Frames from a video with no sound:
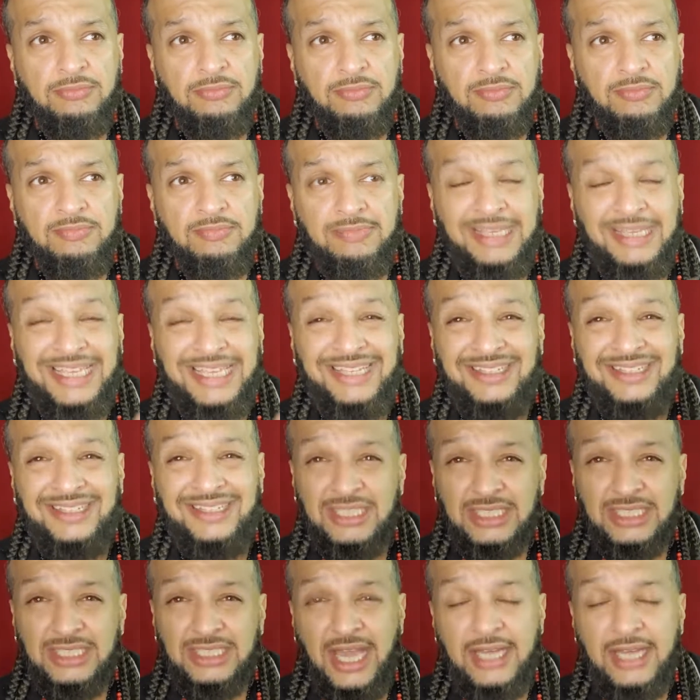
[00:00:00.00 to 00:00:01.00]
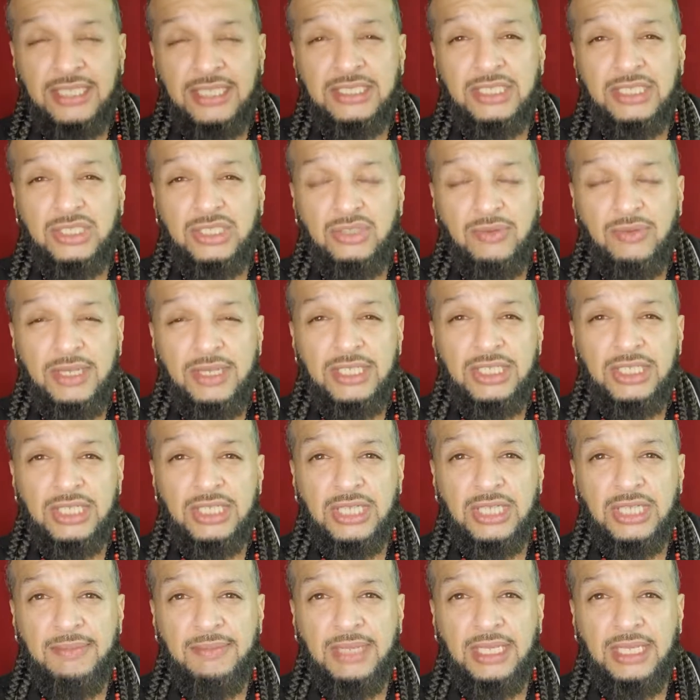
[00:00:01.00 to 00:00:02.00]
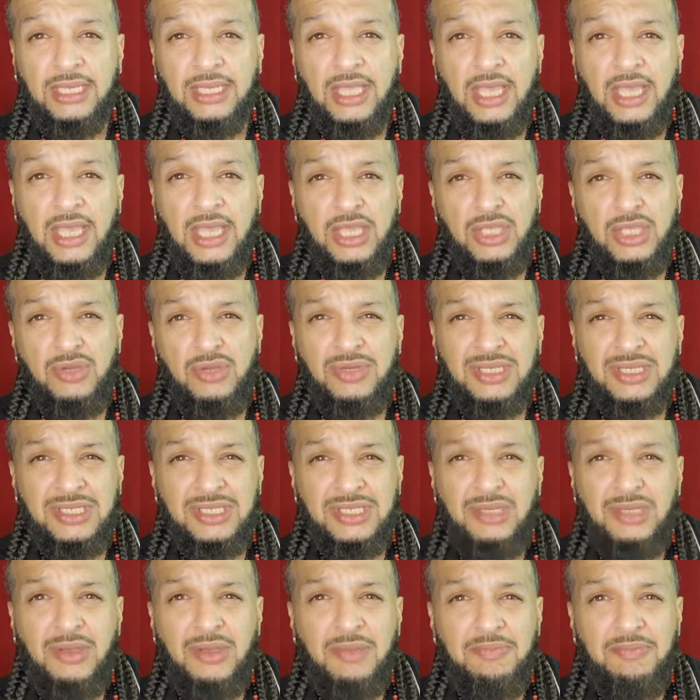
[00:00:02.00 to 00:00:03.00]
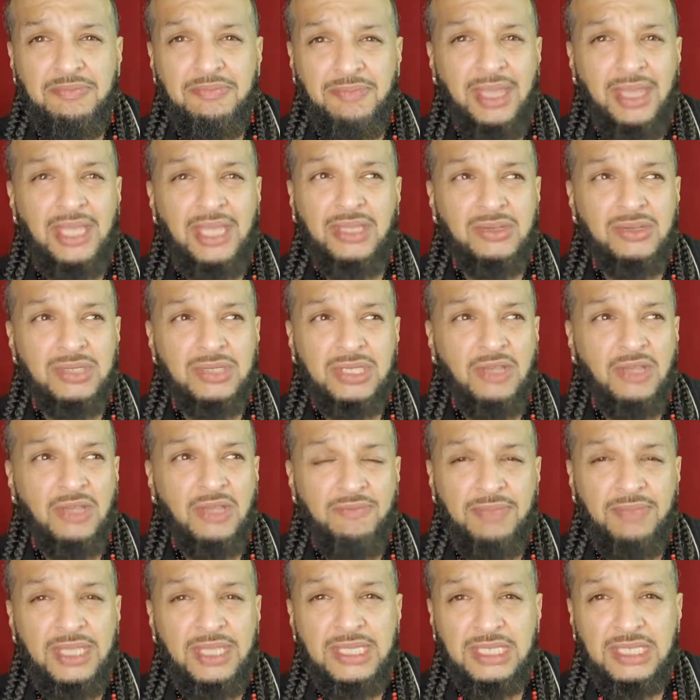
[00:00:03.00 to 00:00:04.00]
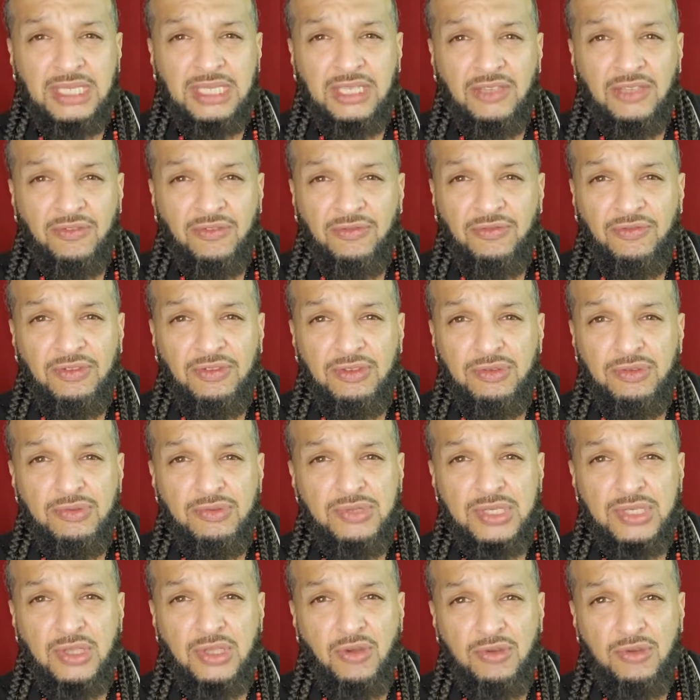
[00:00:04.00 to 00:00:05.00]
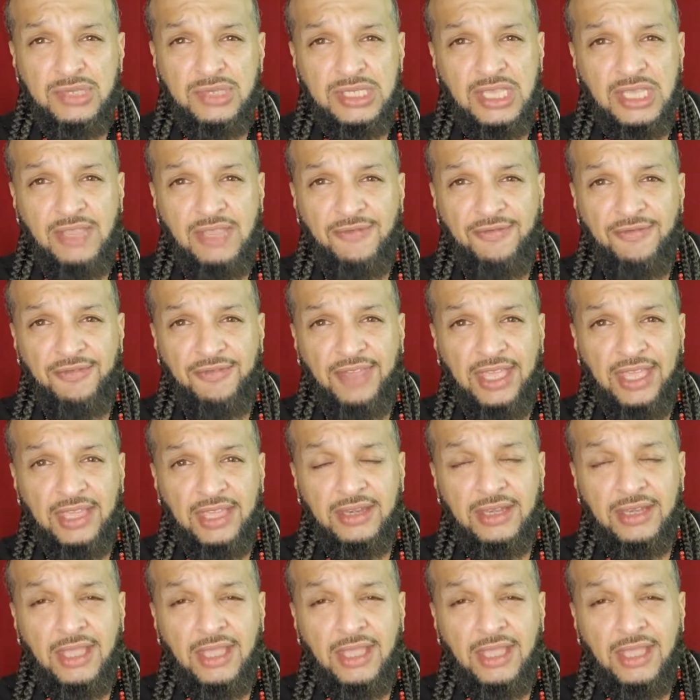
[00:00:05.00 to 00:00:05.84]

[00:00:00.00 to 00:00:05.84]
be in this kind of situation, I mean, you can still make yourself busy if you so see fit.